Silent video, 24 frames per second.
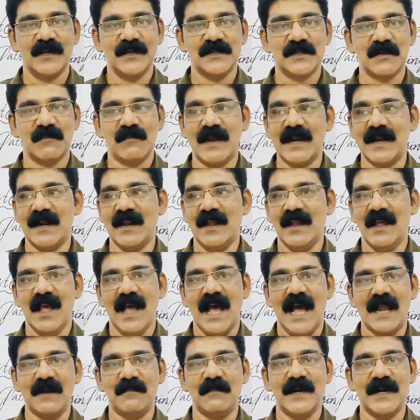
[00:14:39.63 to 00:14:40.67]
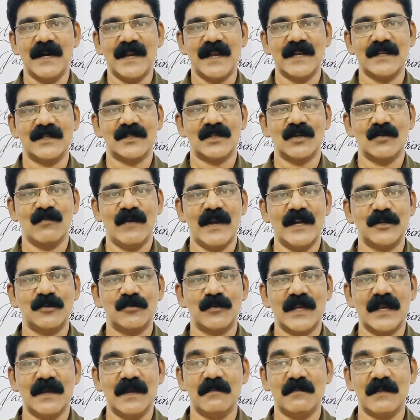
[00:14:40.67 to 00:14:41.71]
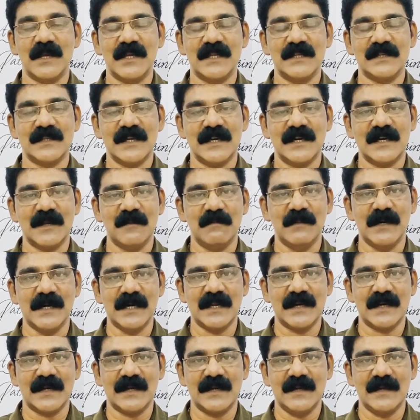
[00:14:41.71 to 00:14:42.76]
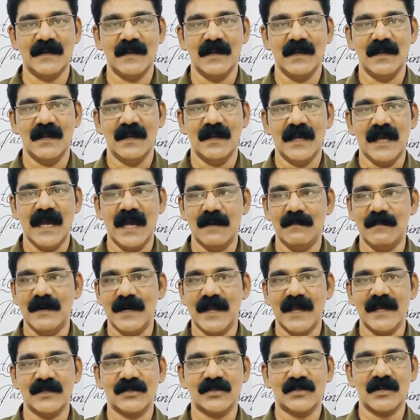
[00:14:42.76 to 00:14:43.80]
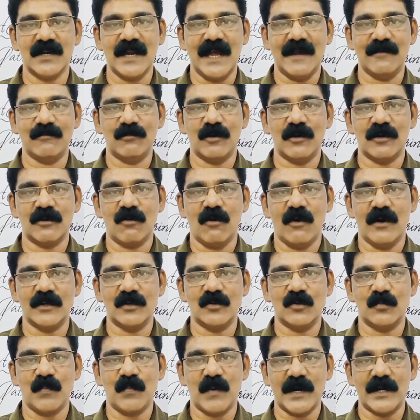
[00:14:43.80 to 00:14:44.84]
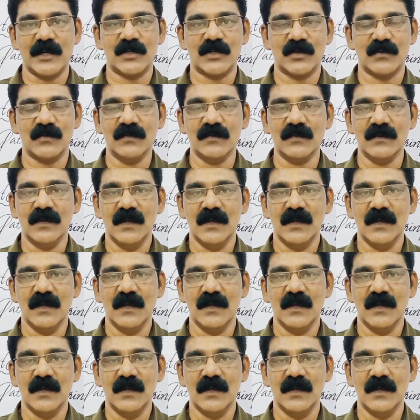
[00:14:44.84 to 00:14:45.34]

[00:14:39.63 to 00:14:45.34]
So when Albert Einstein went to him, he said immediately, hey, Albert Einstein, I am not going to punish you.